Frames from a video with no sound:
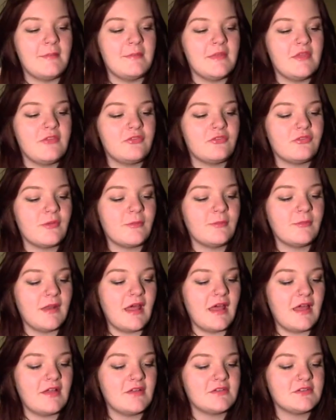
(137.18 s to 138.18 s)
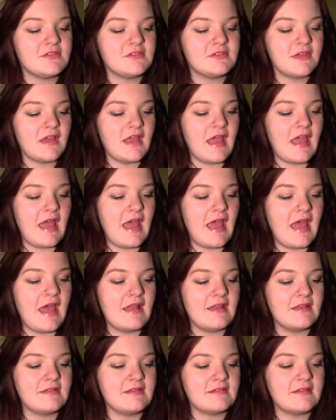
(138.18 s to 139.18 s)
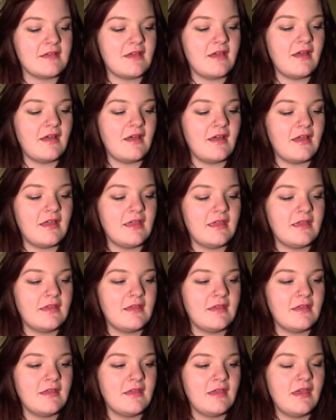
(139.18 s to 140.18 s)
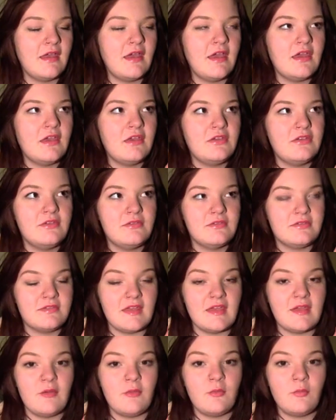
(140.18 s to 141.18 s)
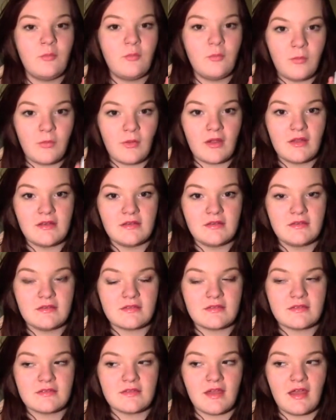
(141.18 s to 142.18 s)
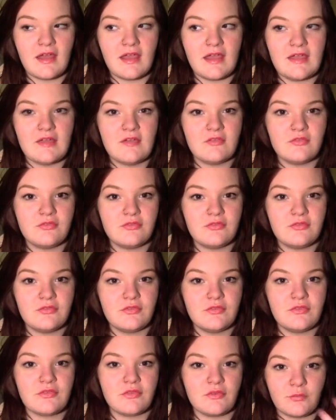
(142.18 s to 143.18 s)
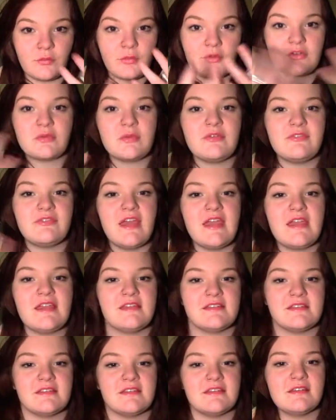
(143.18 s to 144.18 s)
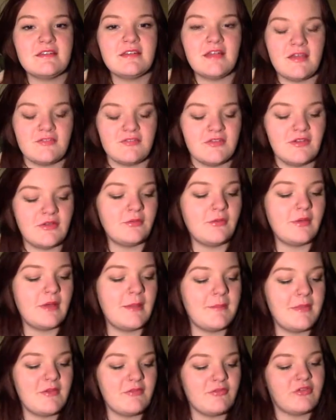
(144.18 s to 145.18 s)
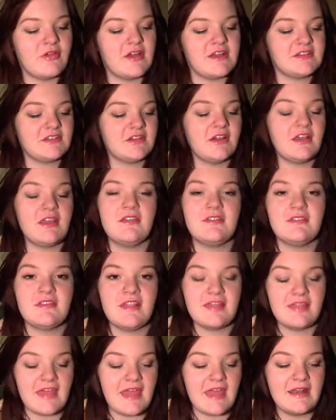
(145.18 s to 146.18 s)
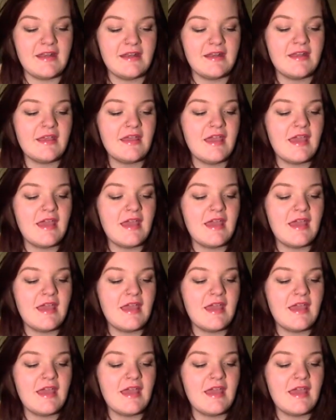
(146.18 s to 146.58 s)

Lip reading: It's from Lush, and I use it once I have sort of washed my face and I feel a bit fresher, I use it then.